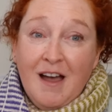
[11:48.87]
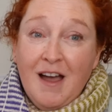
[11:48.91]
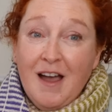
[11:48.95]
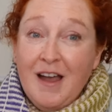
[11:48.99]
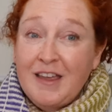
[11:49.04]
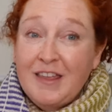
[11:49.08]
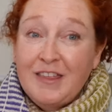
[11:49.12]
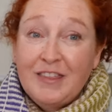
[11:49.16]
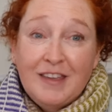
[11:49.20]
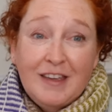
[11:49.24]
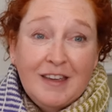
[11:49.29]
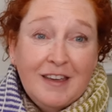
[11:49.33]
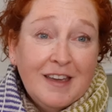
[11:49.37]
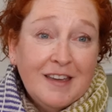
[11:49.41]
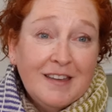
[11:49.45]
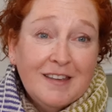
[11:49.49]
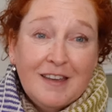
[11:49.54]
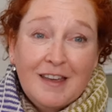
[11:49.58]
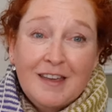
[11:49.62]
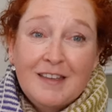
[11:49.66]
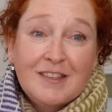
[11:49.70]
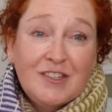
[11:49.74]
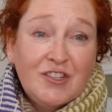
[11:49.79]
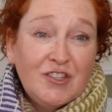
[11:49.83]
I think
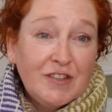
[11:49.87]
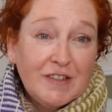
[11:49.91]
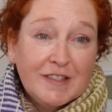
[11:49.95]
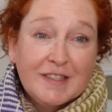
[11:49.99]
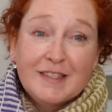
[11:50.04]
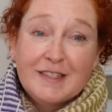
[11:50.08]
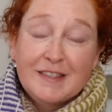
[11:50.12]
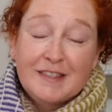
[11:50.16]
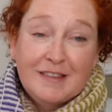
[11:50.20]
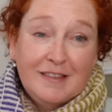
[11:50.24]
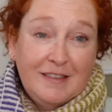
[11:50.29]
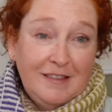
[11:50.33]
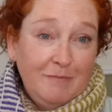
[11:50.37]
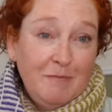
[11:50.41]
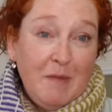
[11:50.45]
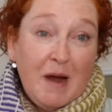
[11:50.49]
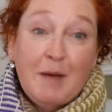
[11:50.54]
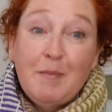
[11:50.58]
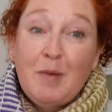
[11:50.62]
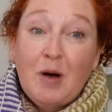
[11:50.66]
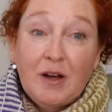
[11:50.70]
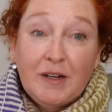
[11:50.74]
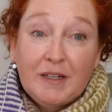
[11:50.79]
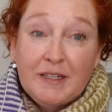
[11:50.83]
it's just my
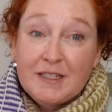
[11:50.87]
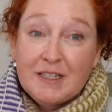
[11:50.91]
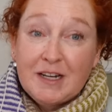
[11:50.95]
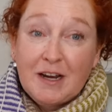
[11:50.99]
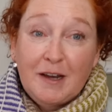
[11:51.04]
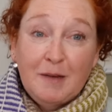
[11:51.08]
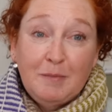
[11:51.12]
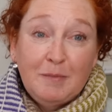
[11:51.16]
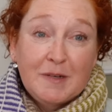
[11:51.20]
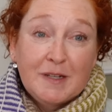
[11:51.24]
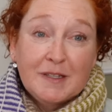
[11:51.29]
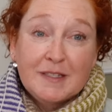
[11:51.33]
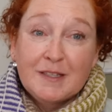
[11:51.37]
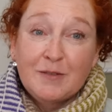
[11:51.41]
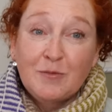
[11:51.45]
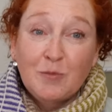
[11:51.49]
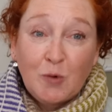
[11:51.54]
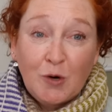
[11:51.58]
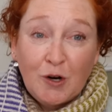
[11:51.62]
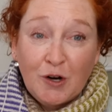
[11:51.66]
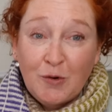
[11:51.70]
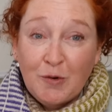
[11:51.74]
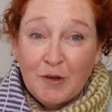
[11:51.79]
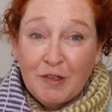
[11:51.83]
body type doesn't
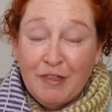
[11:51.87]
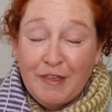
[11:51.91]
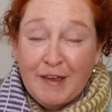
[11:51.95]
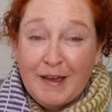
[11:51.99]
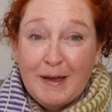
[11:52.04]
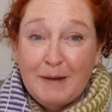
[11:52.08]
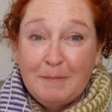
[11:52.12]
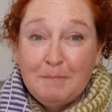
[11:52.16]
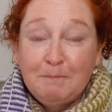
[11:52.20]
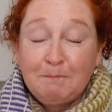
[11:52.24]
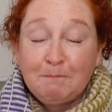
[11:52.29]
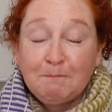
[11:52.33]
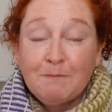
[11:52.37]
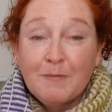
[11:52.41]
work with that.